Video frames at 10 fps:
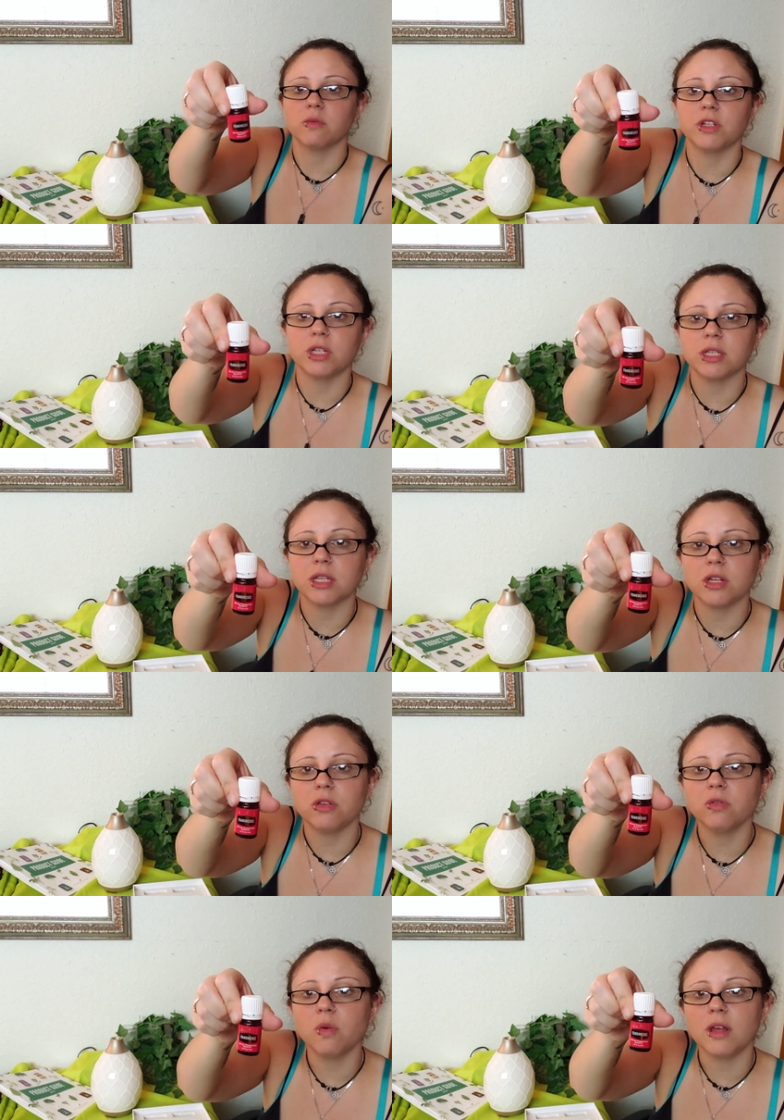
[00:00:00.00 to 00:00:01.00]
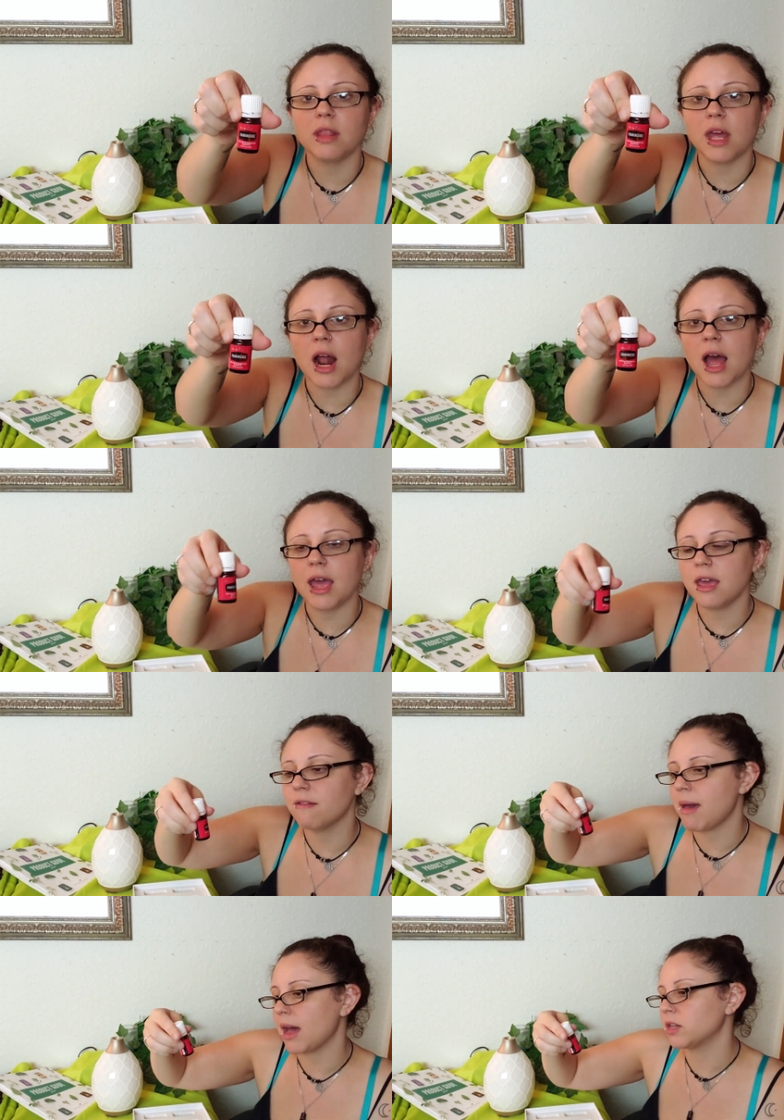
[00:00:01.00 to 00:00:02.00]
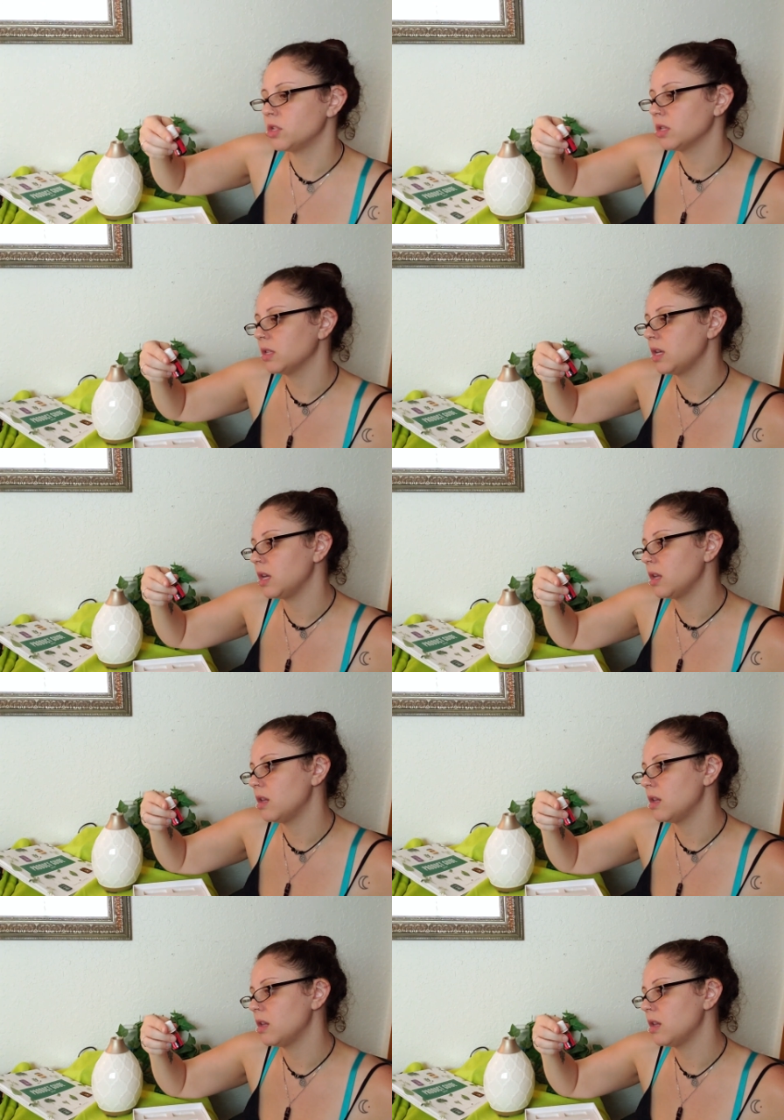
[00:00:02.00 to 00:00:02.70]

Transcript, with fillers: which is a new one that I have actually